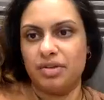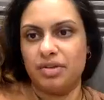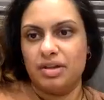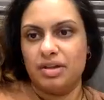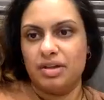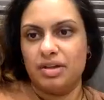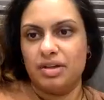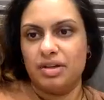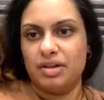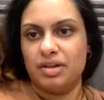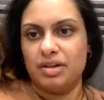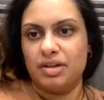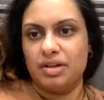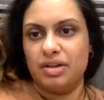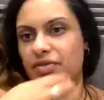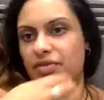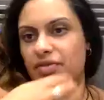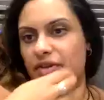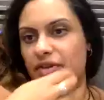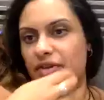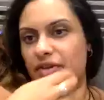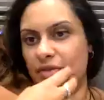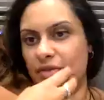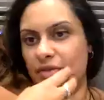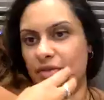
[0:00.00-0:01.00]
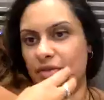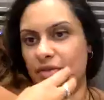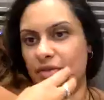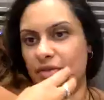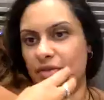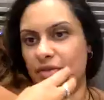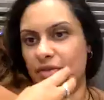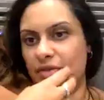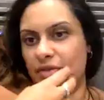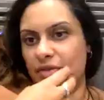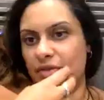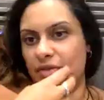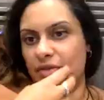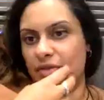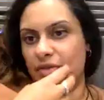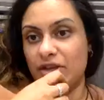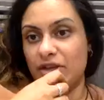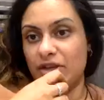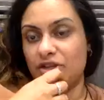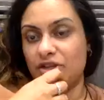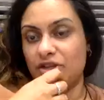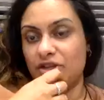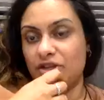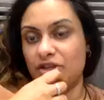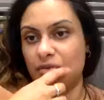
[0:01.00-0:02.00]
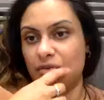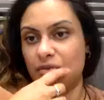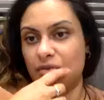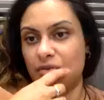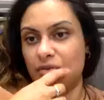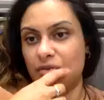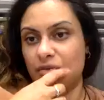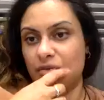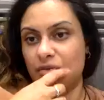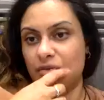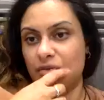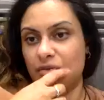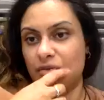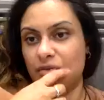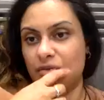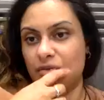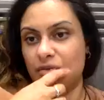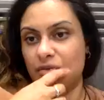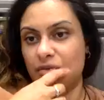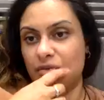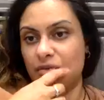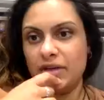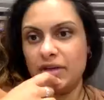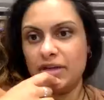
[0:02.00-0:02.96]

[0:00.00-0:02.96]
the different communities? Like you mentioned, with um,